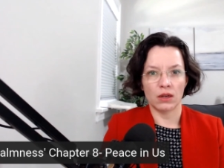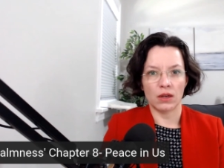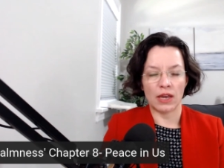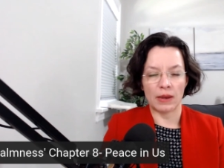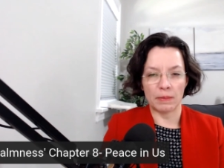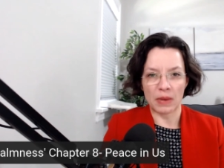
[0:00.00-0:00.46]

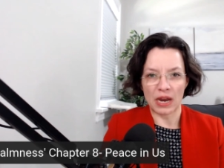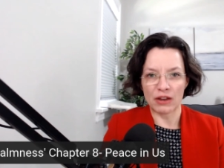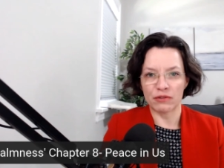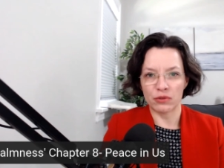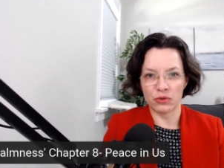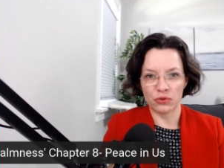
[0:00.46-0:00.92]
Am I
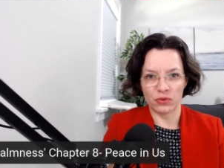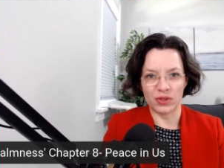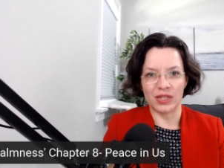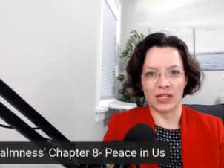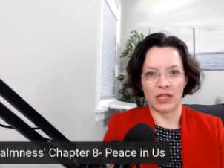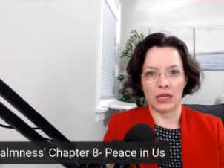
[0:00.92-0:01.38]

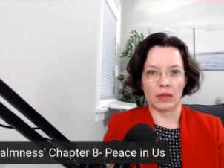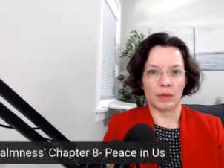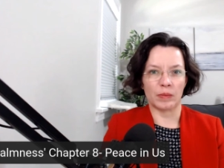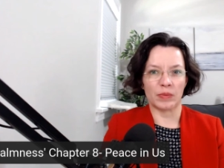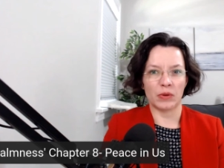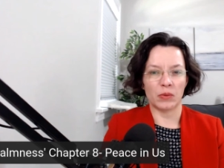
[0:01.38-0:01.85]
fulfilling
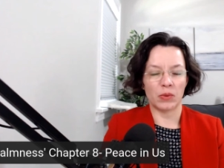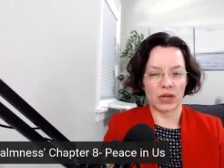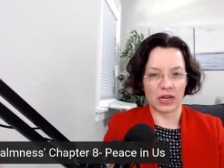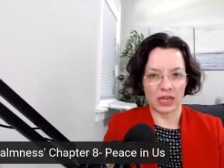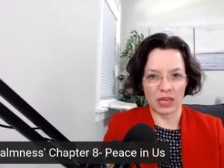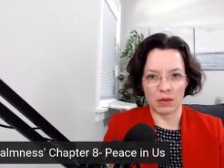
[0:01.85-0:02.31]
what
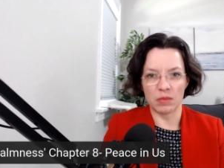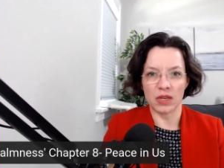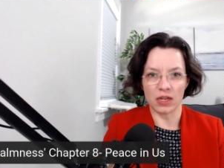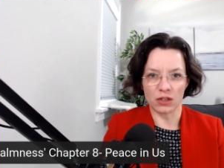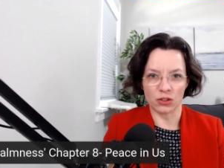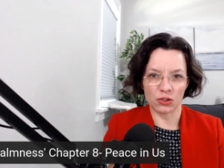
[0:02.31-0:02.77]
I came
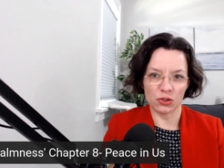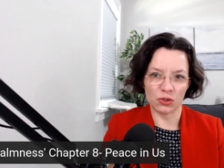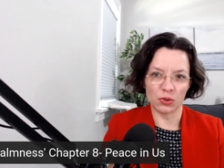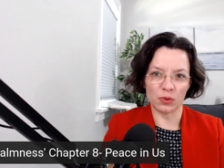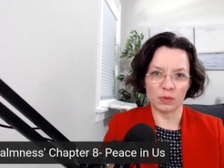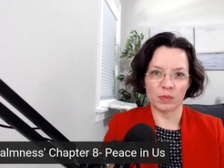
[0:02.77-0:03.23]
here to
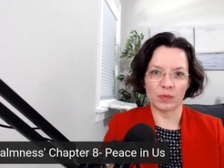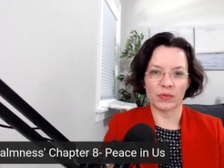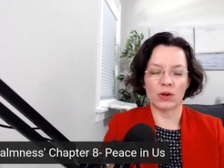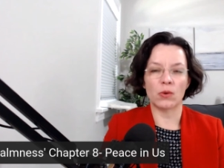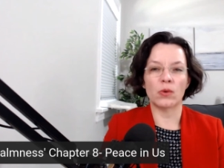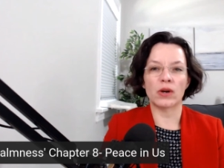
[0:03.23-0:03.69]
do?
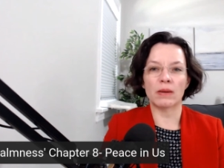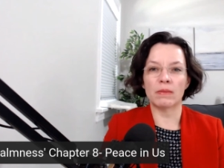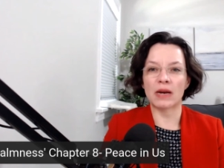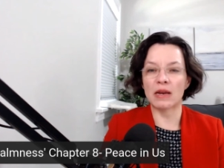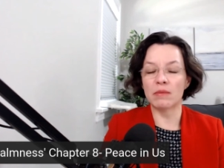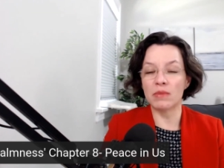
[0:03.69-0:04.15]
Or am
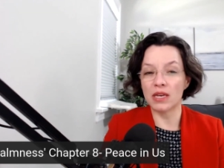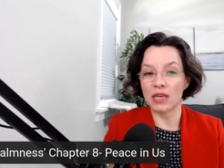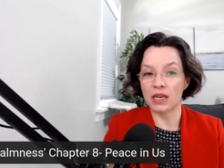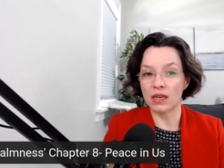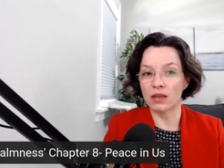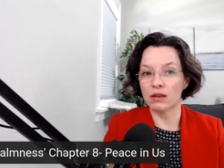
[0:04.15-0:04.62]
I
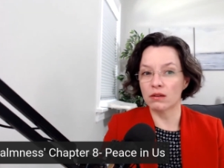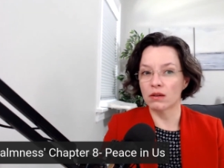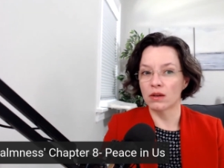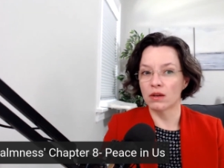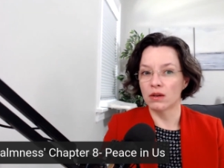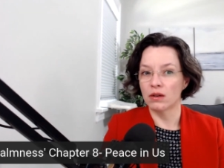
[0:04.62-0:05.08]
being
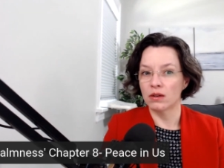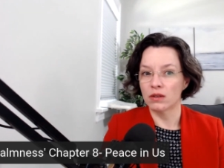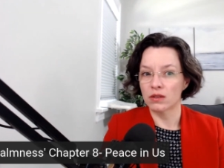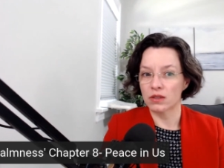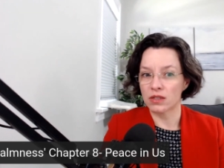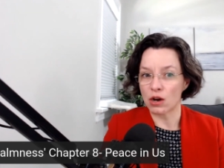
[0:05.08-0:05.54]

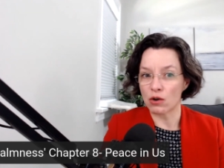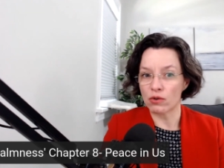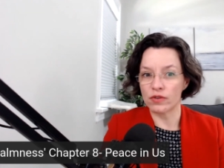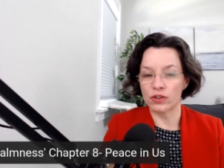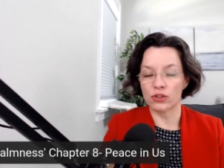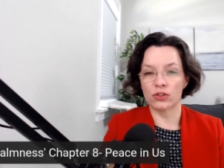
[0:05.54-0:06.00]

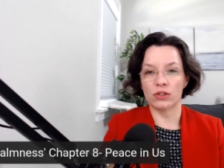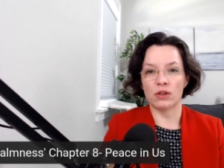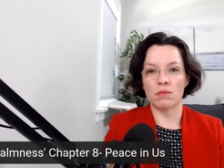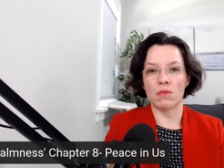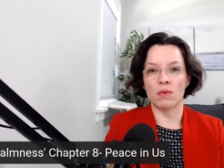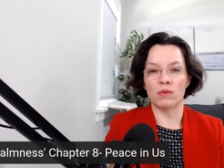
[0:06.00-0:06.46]
selfish to
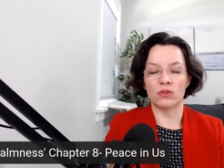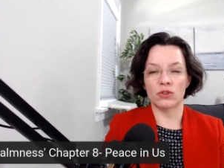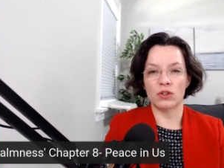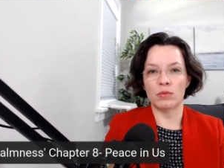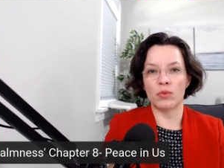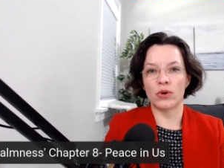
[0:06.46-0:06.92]

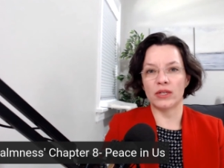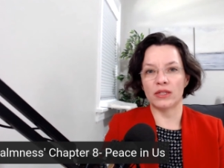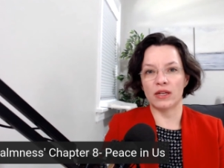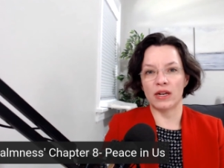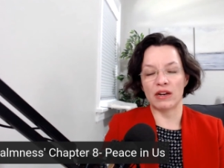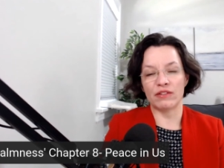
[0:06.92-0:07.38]
the point
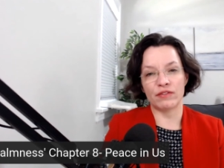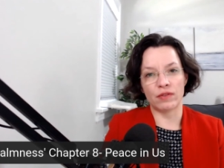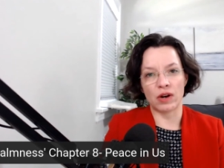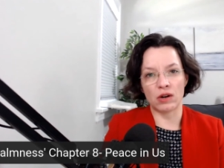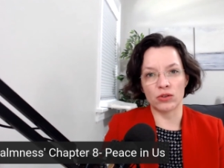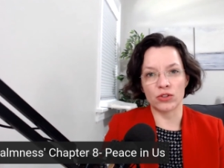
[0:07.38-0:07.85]
that I
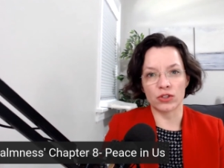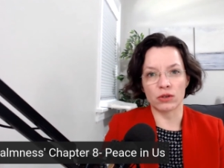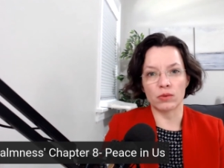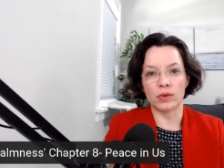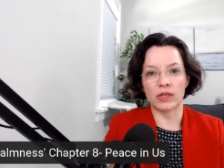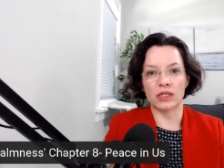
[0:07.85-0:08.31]
falter
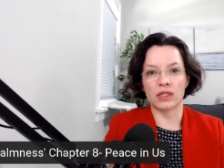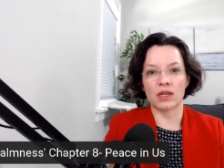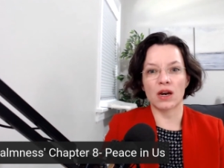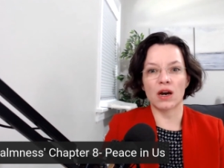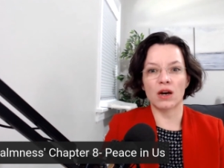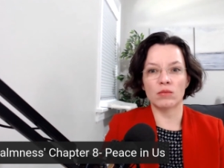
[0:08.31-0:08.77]
when it
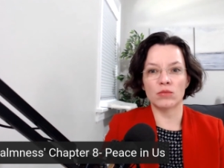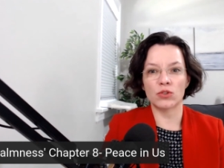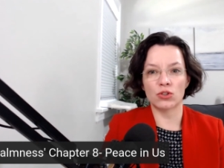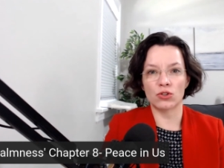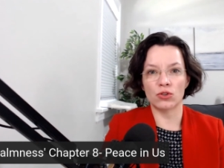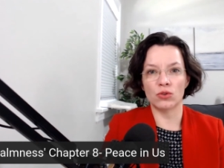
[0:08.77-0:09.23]

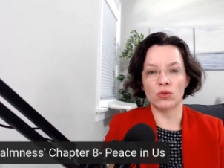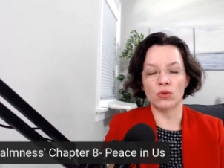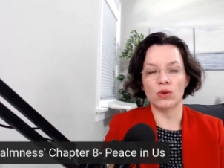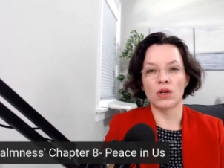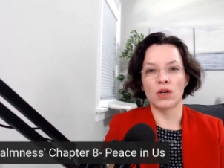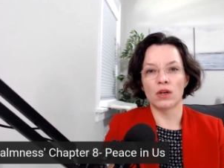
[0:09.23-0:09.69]
comes
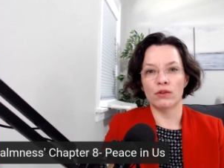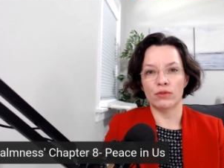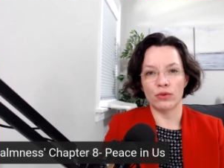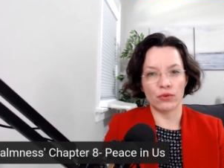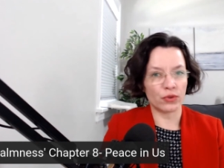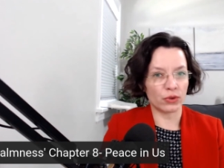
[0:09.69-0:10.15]
to
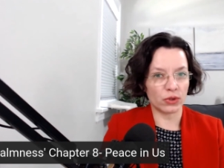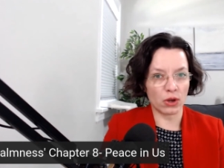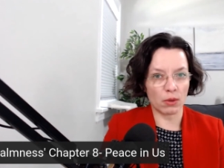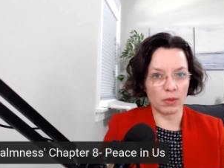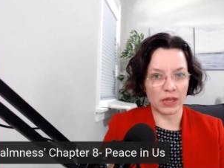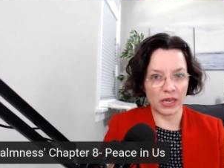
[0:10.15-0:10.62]
fulfill the
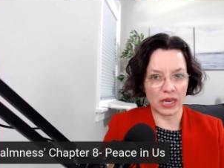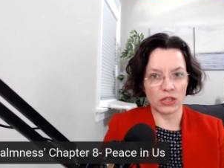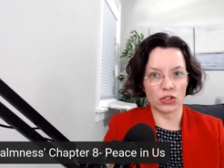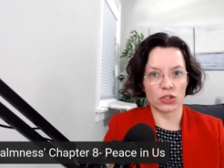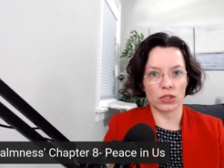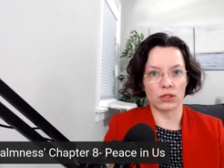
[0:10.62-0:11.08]

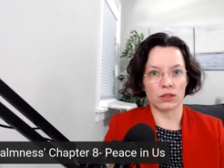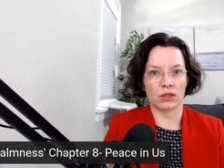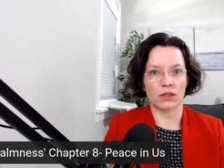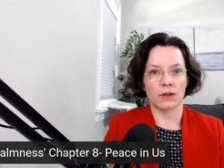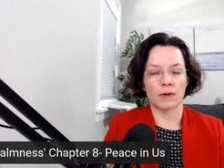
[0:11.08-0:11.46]
obligations